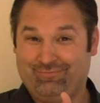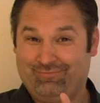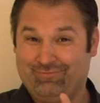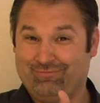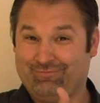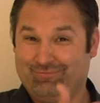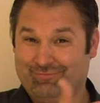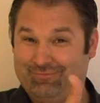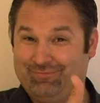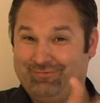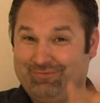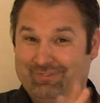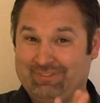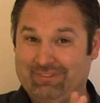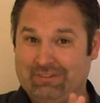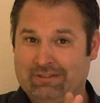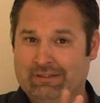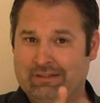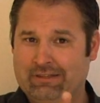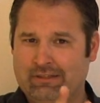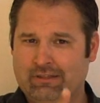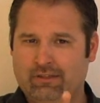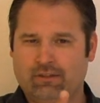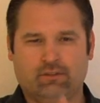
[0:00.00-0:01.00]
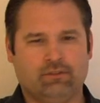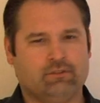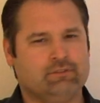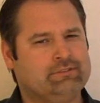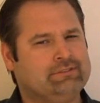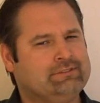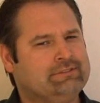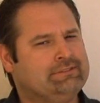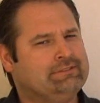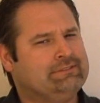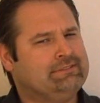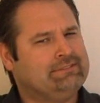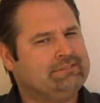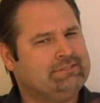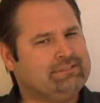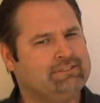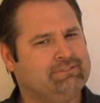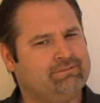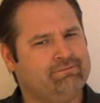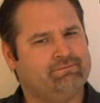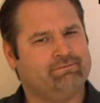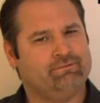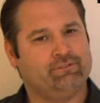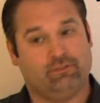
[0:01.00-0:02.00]
These documents are different than
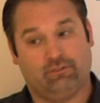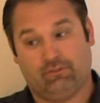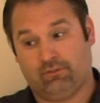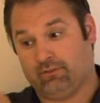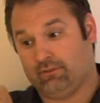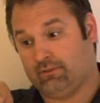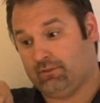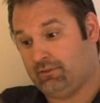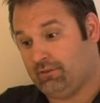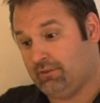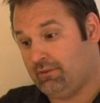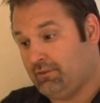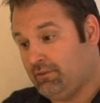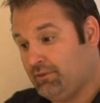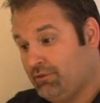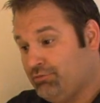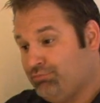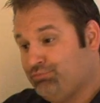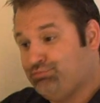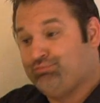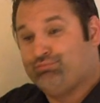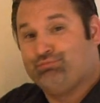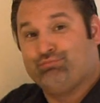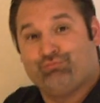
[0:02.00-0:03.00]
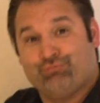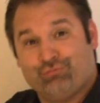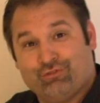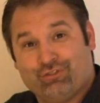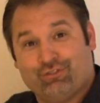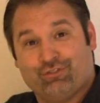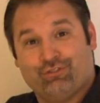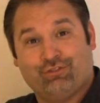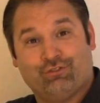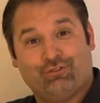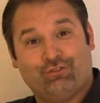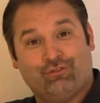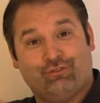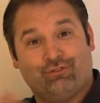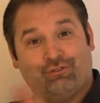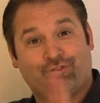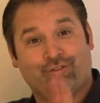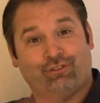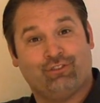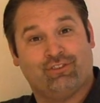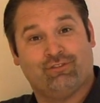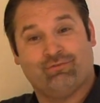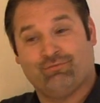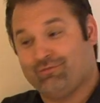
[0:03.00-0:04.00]
the traditional paper cover letters and
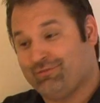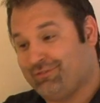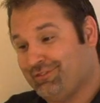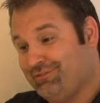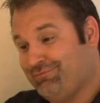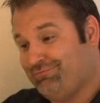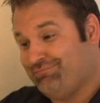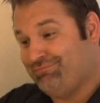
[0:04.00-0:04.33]
resumes.